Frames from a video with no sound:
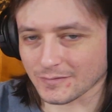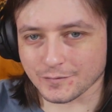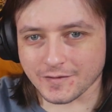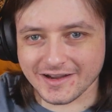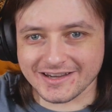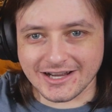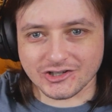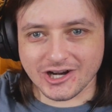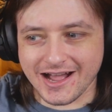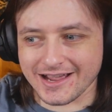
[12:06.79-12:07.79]
Fuck it, I
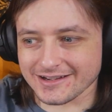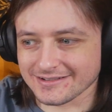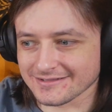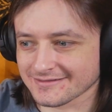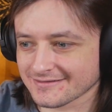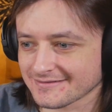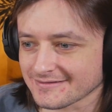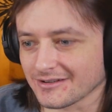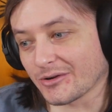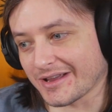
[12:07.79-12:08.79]
tried.
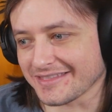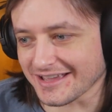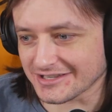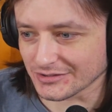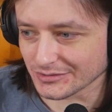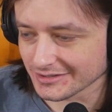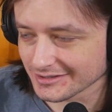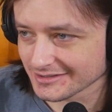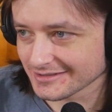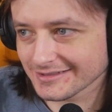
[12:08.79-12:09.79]
Okay, that too.
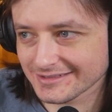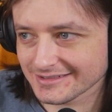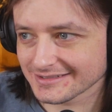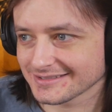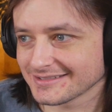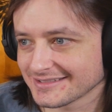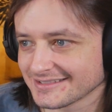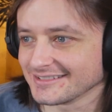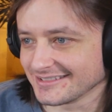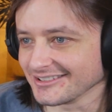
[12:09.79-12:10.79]

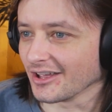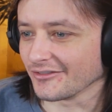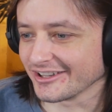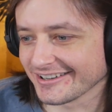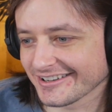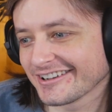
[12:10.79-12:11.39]
Love it.